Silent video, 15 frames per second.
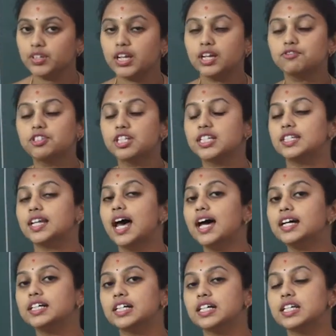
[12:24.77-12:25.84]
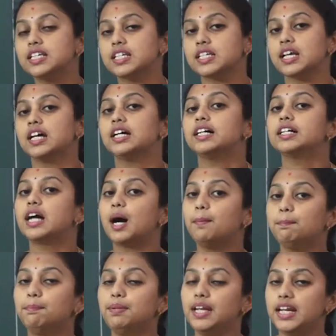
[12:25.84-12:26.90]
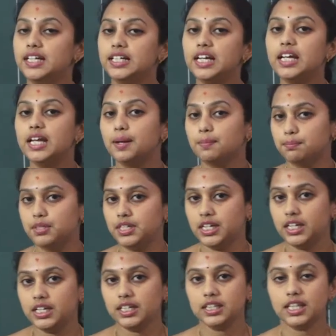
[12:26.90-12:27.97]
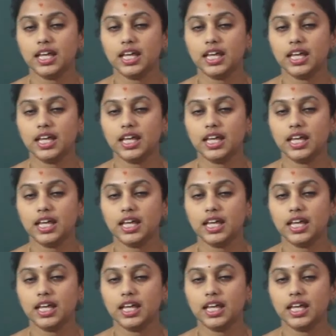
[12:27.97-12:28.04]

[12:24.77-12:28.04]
If the stack is completely empty,